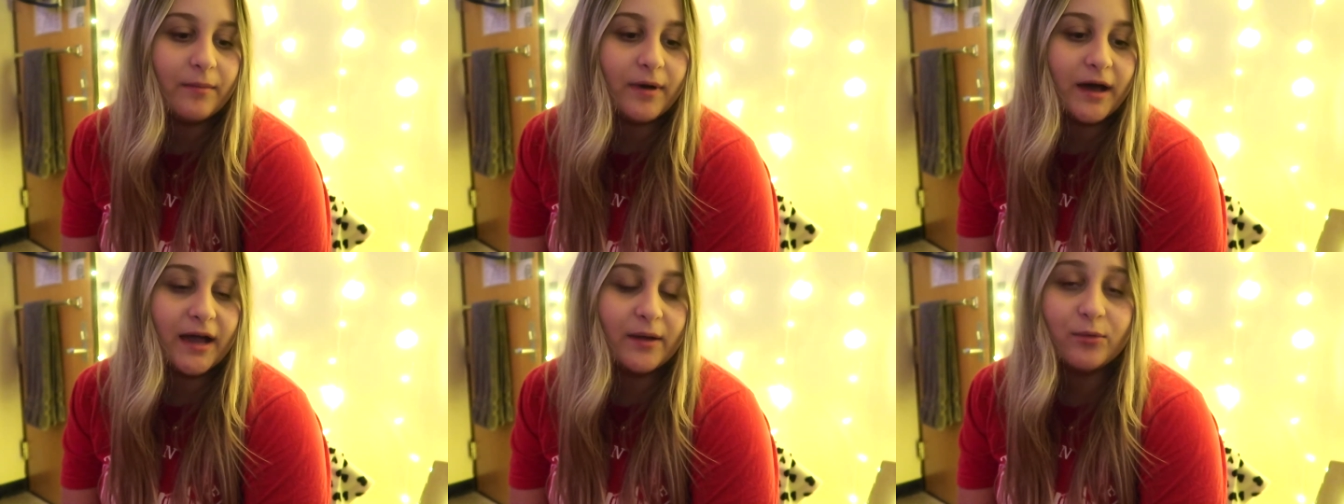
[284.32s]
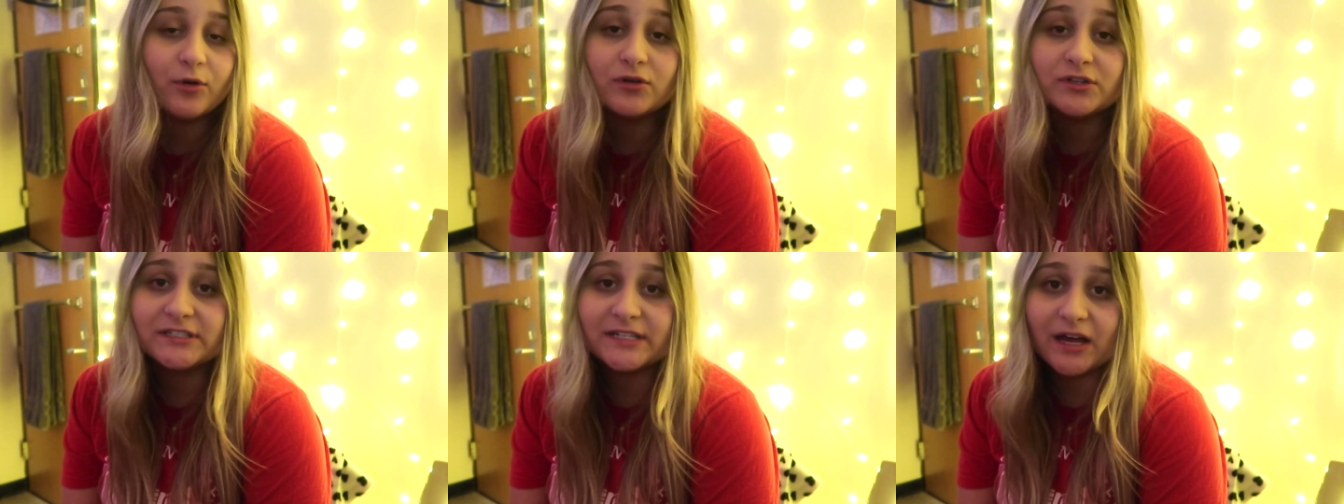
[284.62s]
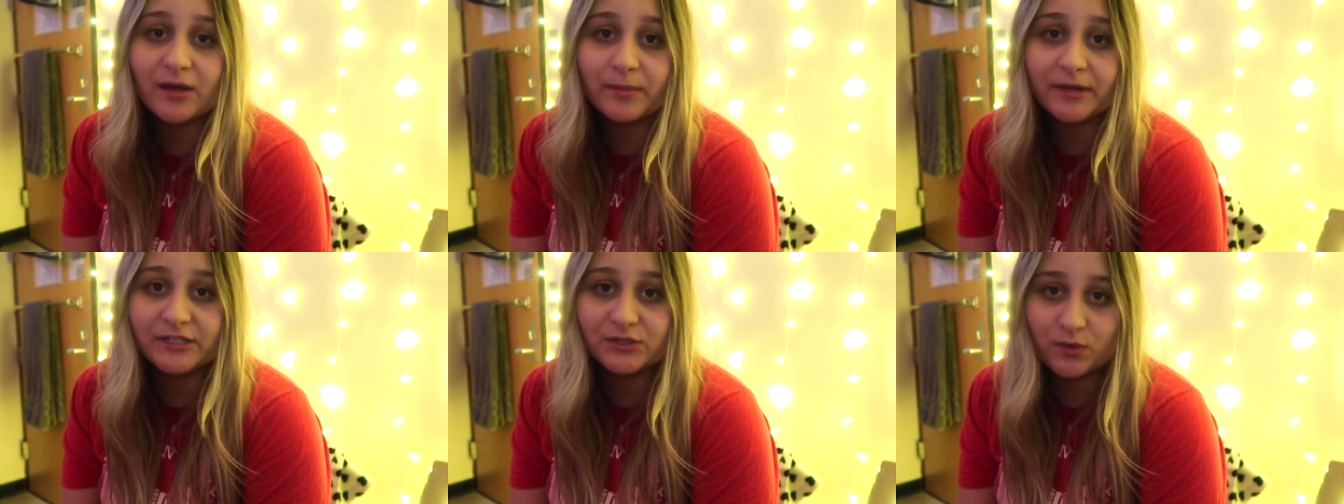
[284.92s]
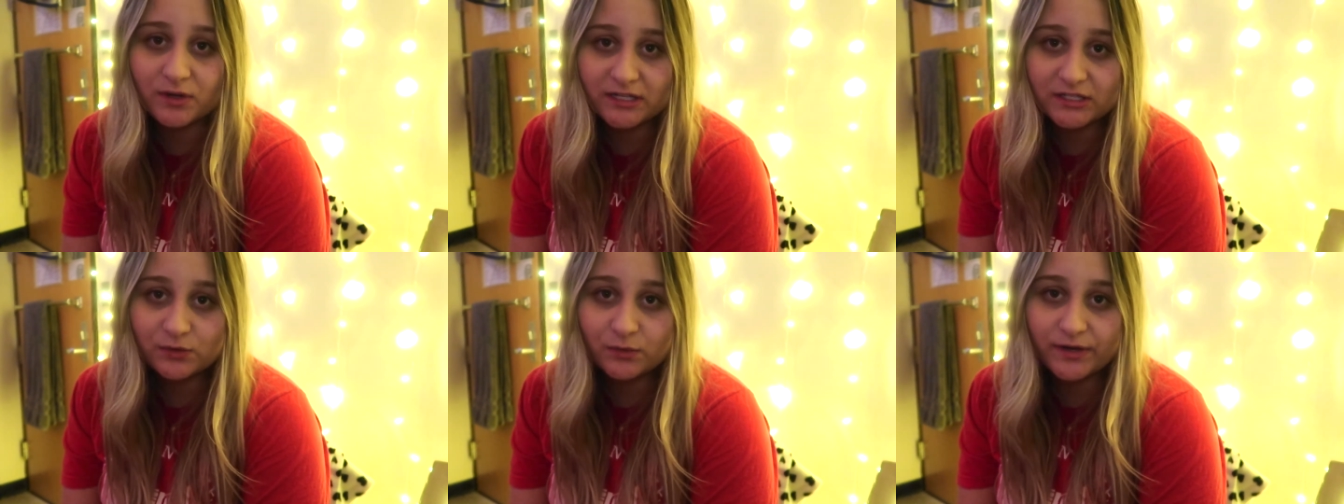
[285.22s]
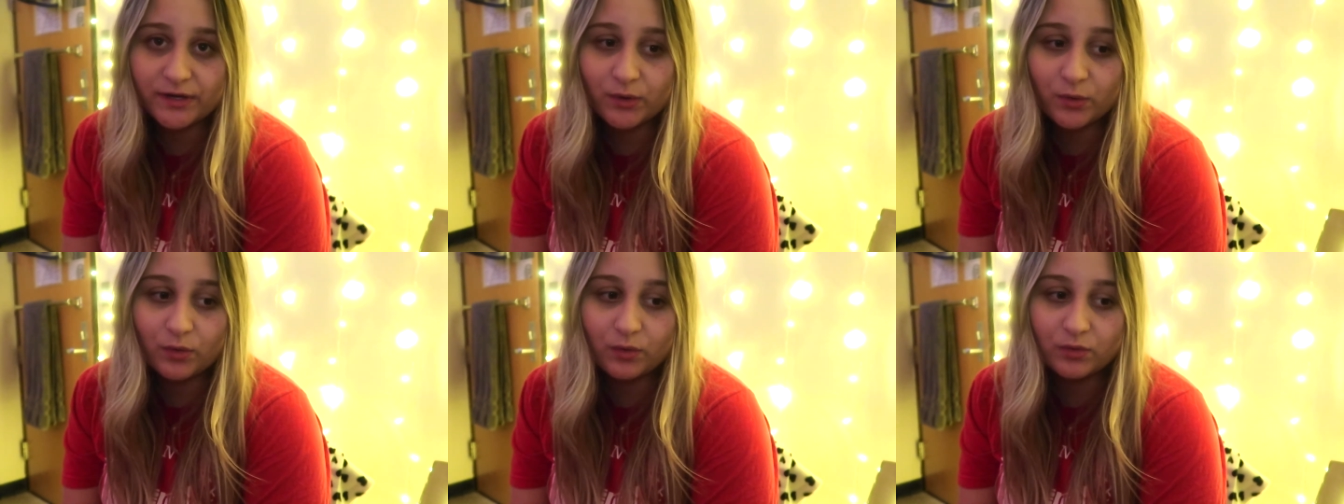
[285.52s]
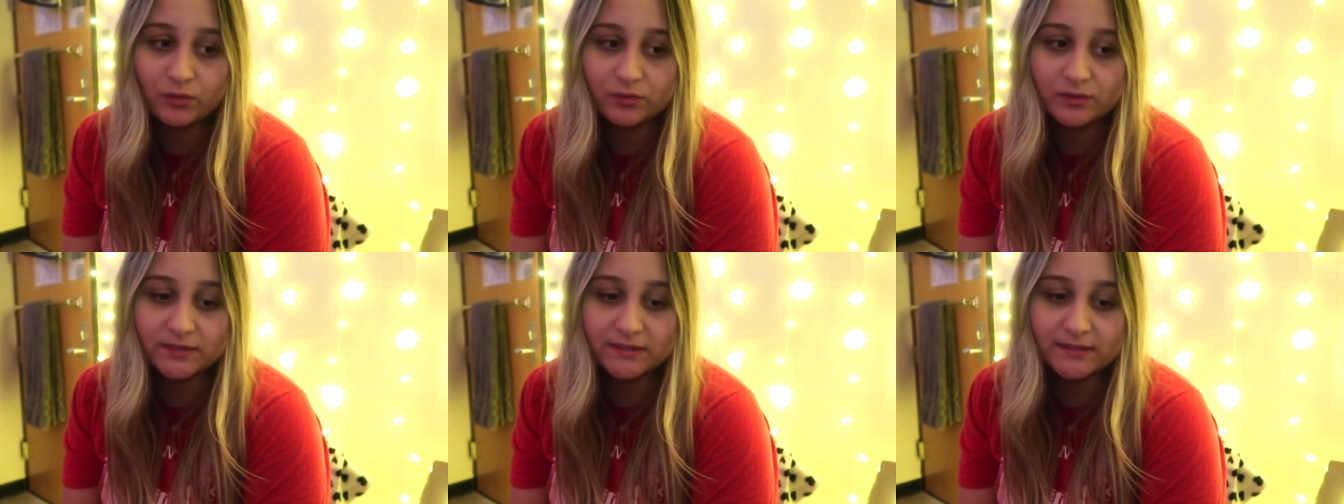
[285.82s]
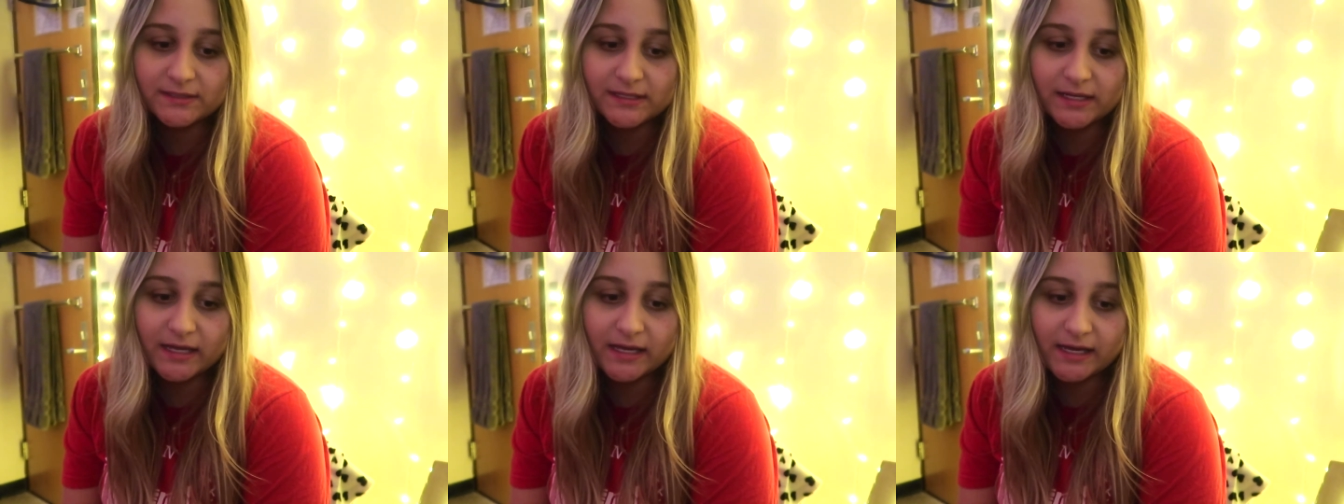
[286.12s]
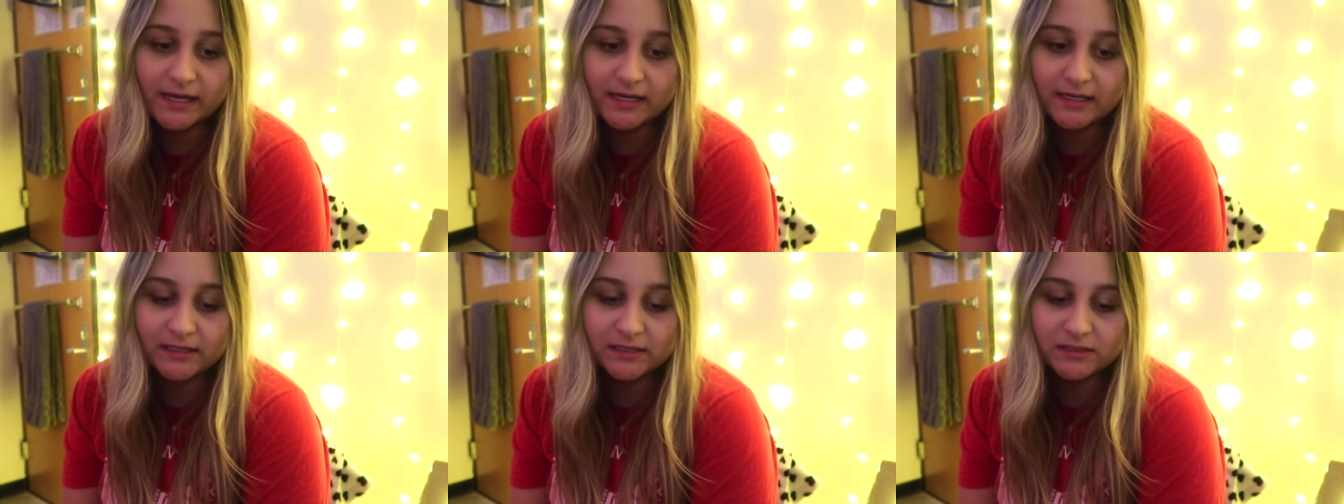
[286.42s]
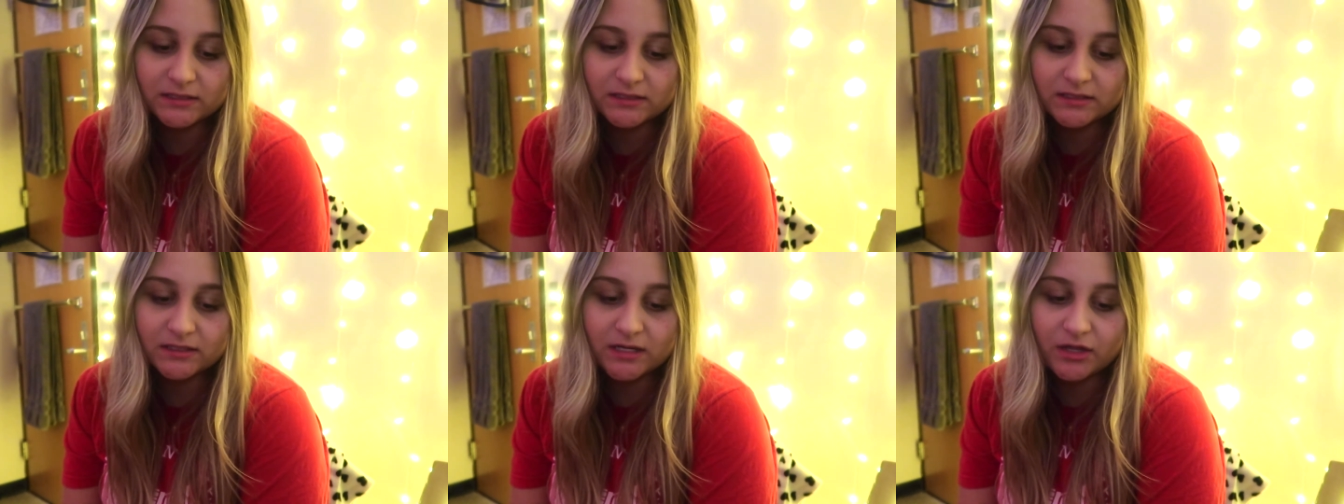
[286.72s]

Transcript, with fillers: I wrote down my 2020 goals and